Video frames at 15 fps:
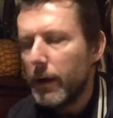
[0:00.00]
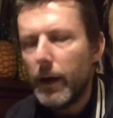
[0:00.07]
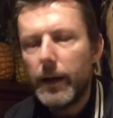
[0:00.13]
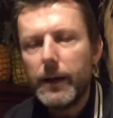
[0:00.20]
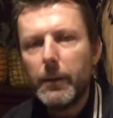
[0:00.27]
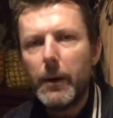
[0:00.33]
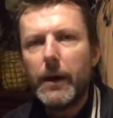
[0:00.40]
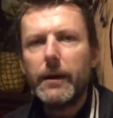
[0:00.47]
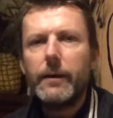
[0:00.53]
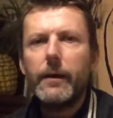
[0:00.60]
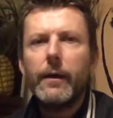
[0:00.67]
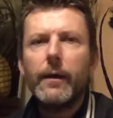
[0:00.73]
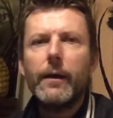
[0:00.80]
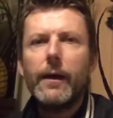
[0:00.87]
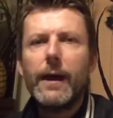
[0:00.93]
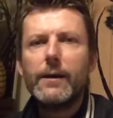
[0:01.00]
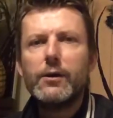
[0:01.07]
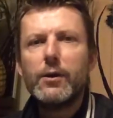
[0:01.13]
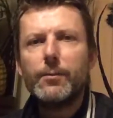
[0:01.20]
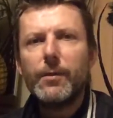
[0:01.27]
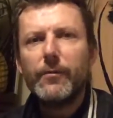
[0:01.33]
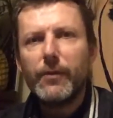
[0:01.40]
Anyway, hands
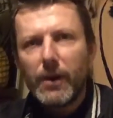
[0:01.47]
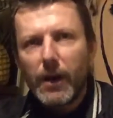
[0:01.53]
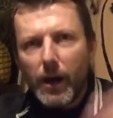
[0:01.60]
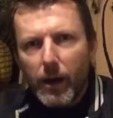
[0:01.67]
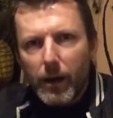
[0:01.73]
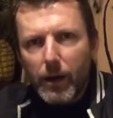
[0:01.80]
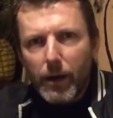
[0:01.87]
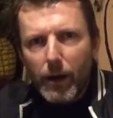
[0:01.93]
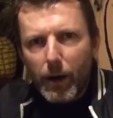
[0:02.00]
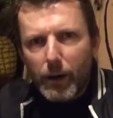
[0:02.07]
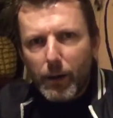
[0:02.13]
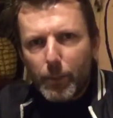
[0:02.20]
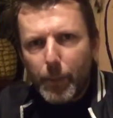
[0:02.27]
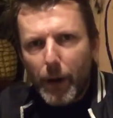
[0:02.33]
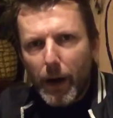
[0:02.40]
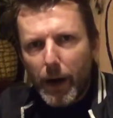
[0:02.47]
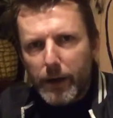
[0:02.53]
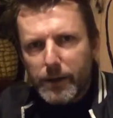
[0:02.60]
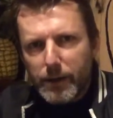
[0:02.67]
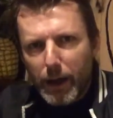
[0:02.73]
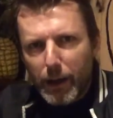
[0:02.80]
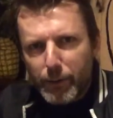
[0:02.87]
up if you got a good party
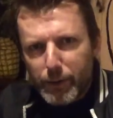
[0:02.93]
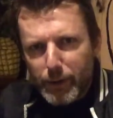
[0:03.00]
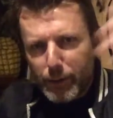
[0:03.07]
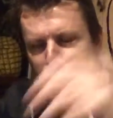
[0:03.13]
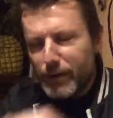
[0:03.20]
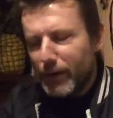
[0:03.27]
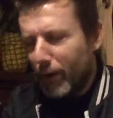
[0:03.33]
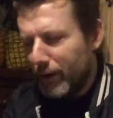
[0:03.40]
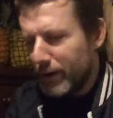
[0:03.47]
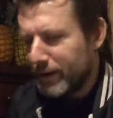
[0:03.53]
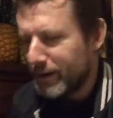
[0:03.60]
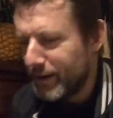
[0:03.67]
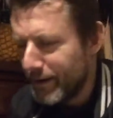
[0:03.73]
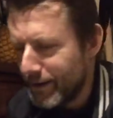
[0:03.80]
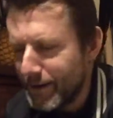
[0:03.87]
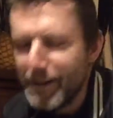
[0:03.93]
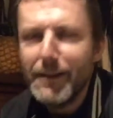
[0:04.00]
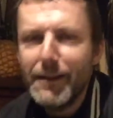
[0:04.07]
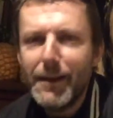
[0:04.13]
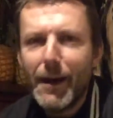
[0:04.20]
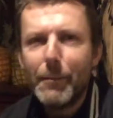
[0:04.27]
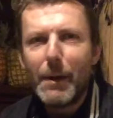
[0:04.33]
to go to tonight.
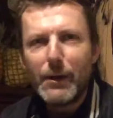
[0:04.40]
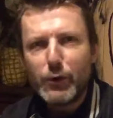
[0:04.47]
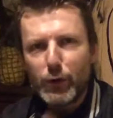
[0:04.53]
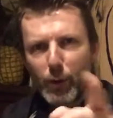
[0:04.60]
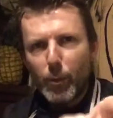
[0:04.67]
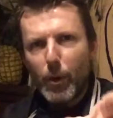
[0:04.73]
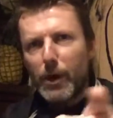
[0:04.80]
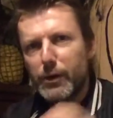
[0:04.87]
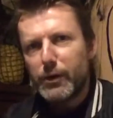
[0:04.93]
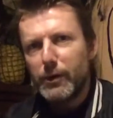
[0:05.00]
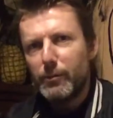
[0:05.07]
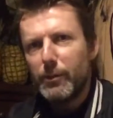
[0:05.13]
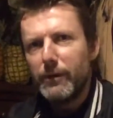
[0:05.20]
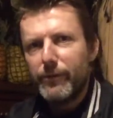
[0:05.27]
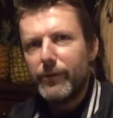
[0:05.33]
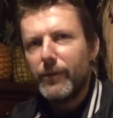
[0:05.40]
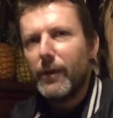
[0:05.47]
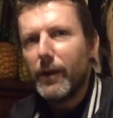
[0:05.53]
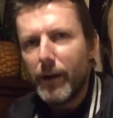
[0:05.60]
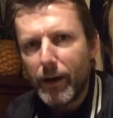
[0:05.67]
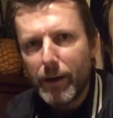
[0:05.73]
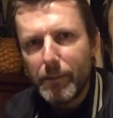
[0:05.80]
And make sure you wash them with
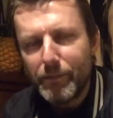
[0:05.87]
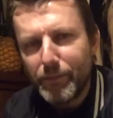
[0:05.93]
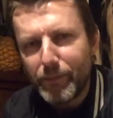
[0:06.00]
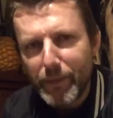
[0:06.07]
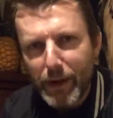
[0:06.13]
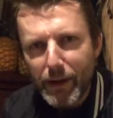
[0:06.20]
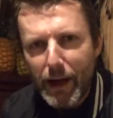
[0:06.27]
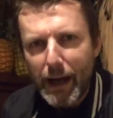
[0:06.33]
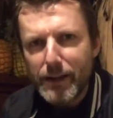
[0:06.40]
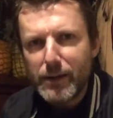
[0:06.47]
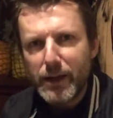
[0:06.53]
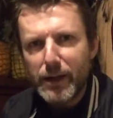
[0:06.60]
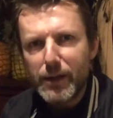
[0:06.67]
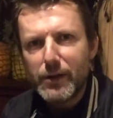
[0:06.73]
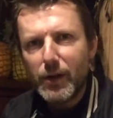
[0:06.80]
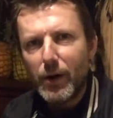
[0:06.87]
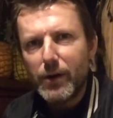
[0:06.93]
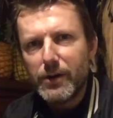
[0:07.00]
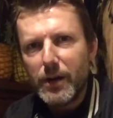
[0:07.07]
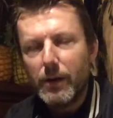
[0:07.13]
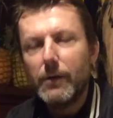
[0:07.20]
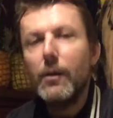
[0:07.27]
hand
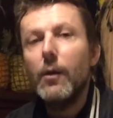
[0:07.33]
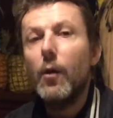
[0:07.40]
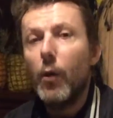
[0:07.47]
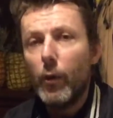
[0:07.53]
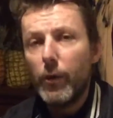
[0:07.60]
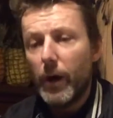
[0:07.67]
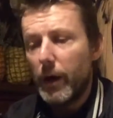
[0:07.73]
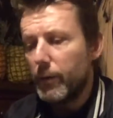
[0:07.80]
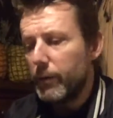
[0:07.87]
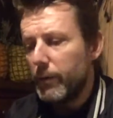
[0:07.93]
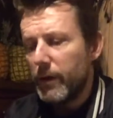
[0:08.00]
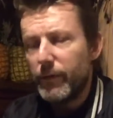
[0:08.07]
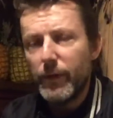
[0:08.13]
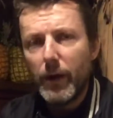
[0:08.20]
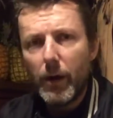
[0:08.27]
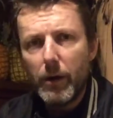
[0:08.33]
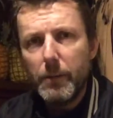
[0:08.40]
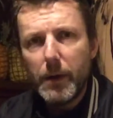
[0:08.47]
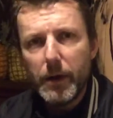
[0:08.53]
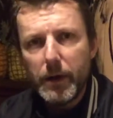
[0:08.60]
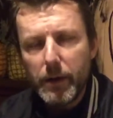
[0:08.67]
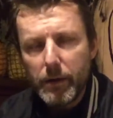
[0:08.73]
sanitizer. Although, if you're like
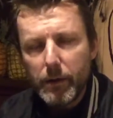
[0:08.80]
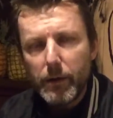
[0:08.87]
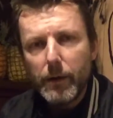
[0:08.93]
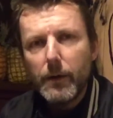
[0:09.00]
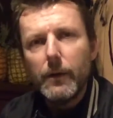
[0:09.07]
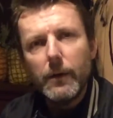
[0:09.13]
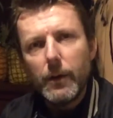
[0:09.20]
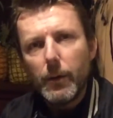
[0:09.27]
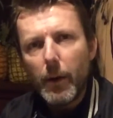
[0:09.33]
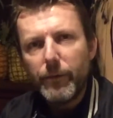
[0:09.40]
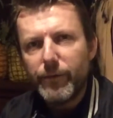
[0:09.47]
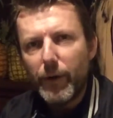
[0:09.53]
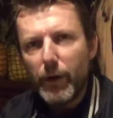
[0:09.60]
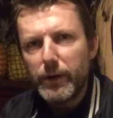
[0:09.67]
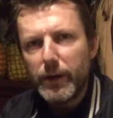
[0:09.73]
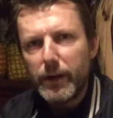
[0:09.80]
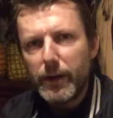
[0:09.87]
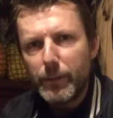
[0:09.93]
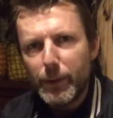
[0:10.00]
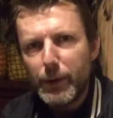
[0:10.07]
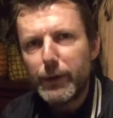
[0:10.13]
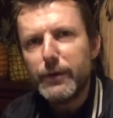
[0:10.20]
me, you won't find any
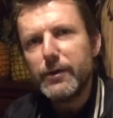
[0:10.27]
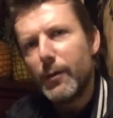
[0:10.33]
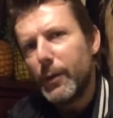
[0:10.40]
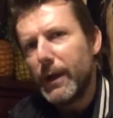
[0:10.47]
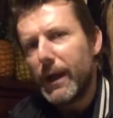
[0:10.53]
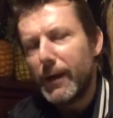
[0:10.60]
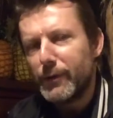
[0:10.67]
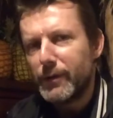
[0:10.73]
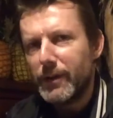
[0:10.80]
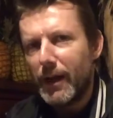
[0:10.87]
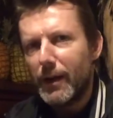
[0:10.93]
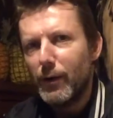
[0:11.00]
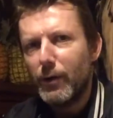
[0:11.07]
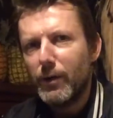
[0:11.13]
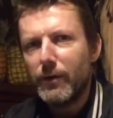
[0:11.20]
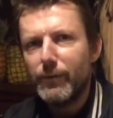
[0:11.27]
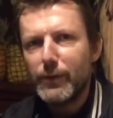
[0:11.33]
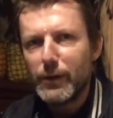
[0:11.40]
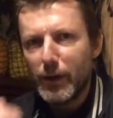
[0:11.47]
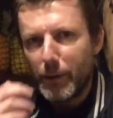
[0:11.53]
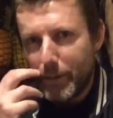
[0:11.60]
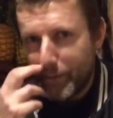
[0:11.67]
because I went out today looking for
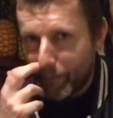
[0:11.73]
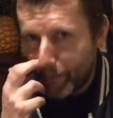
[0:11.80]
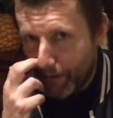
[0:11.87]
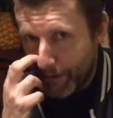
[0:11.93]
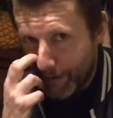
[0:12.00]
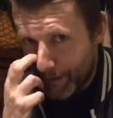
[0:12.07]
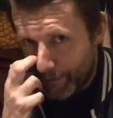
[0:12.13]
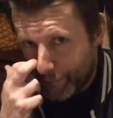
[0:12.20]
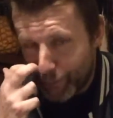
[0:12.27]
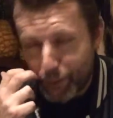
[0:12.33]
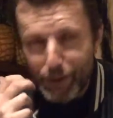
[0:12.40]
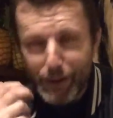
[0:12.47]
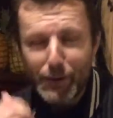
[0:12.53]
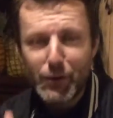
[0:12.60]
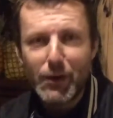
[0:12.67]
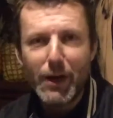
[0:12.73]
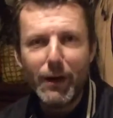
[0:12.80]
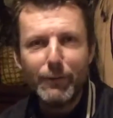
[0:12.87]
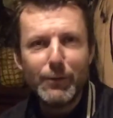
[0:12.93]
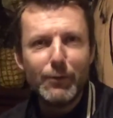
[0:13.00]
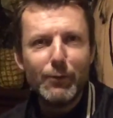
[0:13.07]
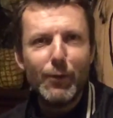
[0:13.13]
some and the fucking
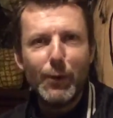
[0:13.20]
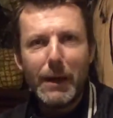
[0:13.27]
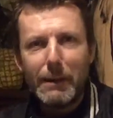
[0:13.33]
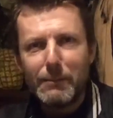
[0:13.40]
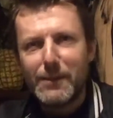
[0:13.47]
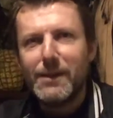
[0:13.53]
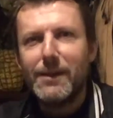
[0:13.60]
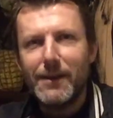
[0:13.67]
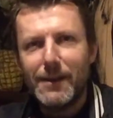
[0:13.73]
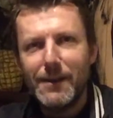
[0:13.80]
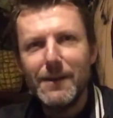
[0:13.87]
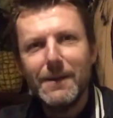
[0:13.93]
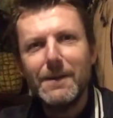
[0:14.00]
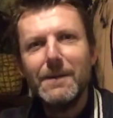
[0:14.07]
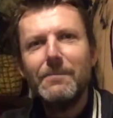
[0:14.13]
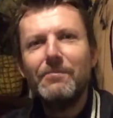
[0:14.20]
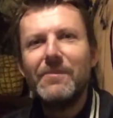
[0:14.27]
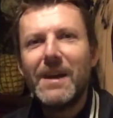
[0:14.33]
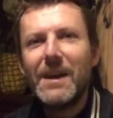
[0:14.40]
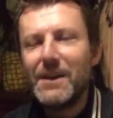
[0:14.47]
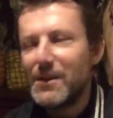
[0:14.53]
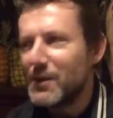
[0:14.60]
shelves are all empty.
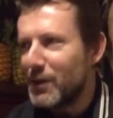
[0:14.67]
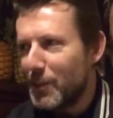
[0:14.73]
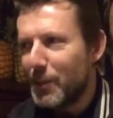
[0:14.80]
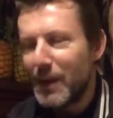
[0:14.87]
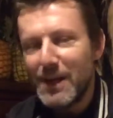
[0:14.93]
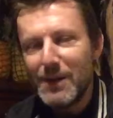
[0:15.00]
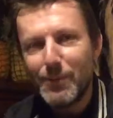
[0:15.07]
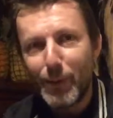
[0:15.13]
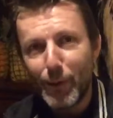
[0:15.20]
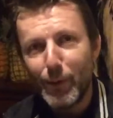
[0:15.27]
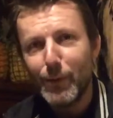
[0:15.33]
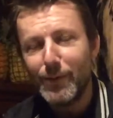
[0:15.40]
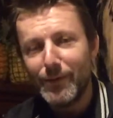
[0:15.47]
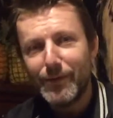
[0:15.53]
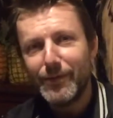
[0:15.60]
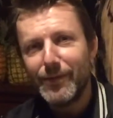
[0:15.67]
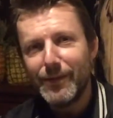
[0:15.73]
And there's other people.